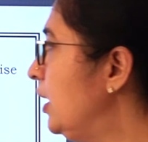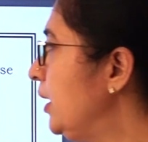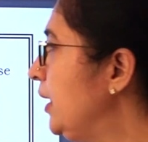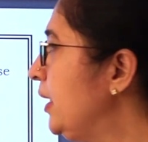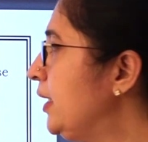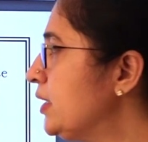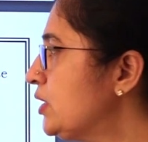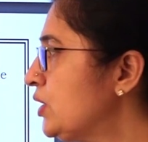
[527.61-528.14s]

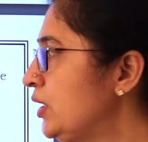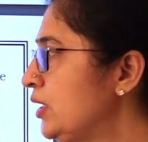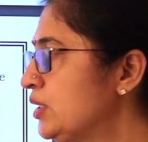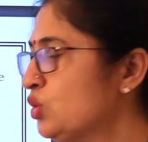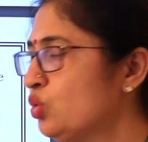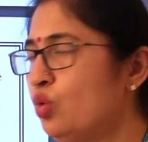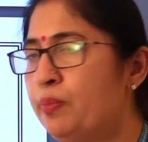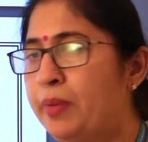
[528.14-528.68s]

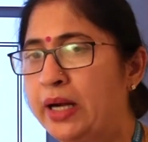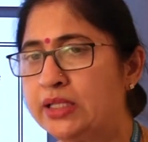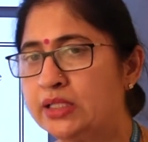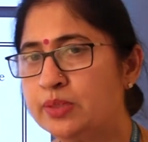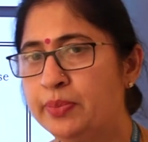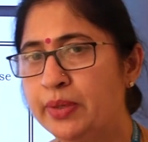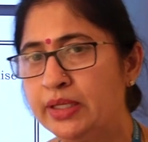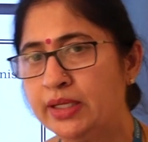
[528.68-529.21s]
industrialists who
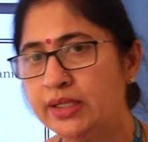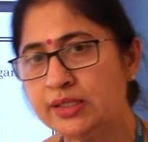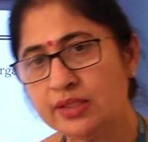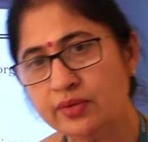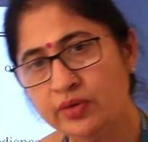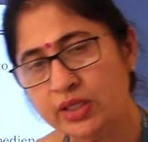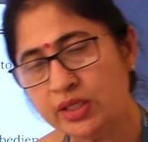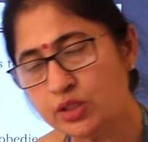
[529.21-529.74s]
participated in
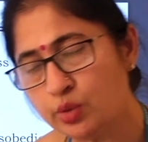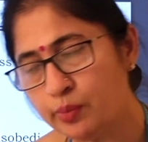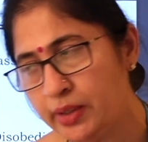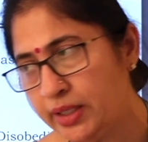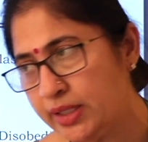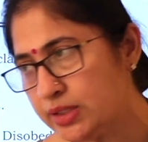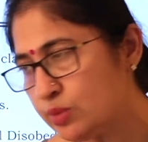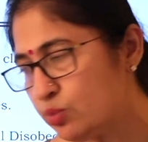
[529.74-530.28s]
civil
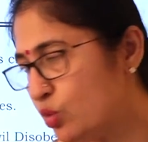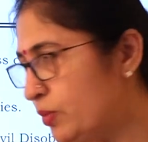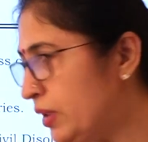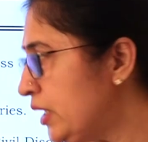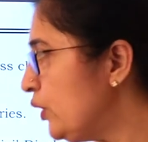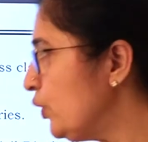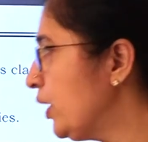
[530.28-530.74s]
disobedience movement?